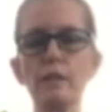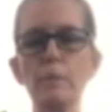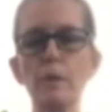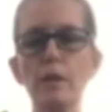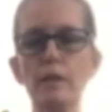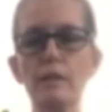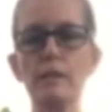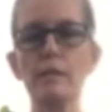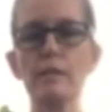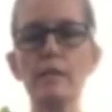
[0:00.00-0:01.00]
the market.
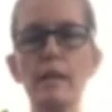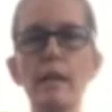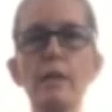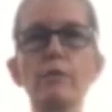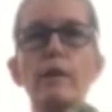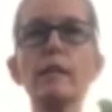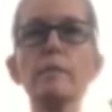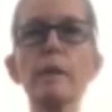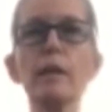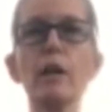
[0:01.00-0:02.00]
That's because I
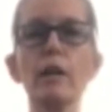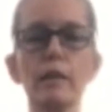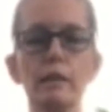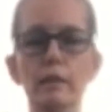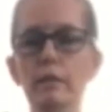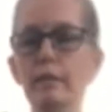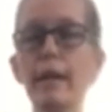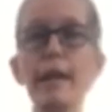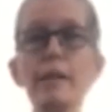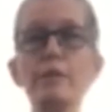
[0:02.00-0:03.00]
raided my garden.
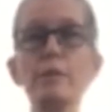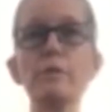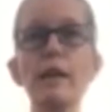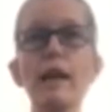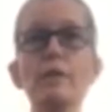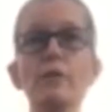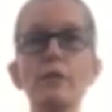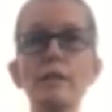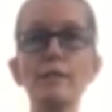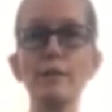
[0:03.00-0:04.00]
I actually was out of
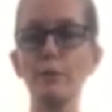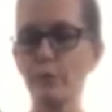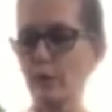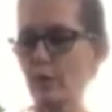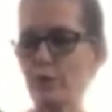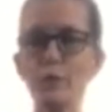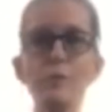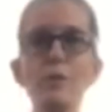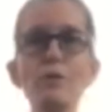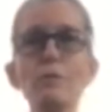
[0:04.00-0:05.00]
greens in the fridge. There
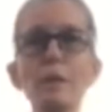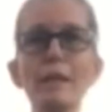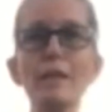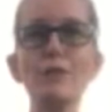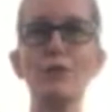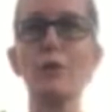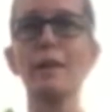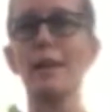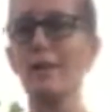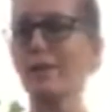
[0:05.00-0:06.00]
was no spinach, no
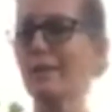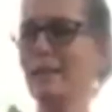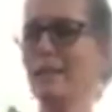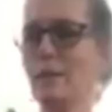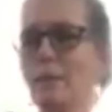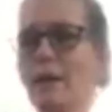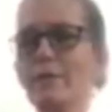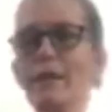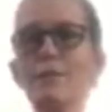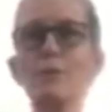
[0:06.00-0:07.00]
kale, but
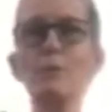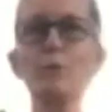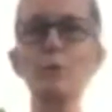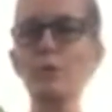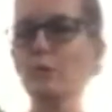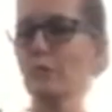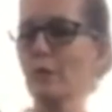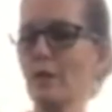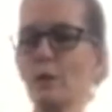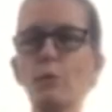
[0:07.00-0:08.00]
I've got some sort of
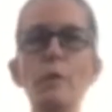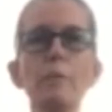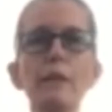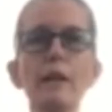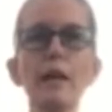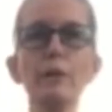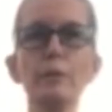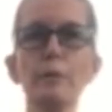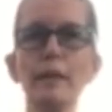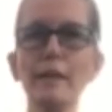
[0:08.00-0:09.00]
wimpy
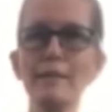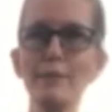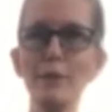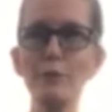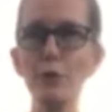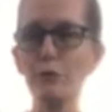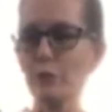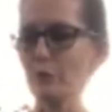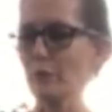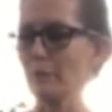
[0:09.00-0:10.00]
collard plants left
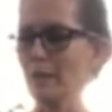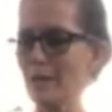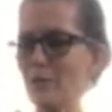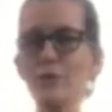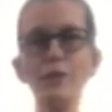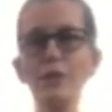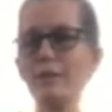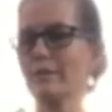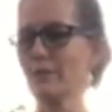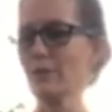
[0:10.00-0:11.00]
over from last
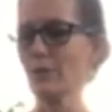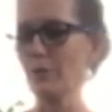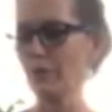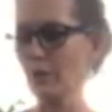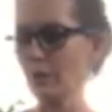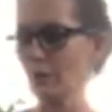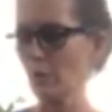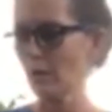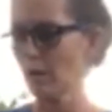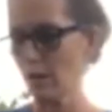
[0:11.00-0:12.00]
year. So there go
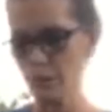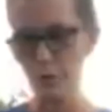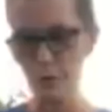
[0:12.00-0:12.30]
our collard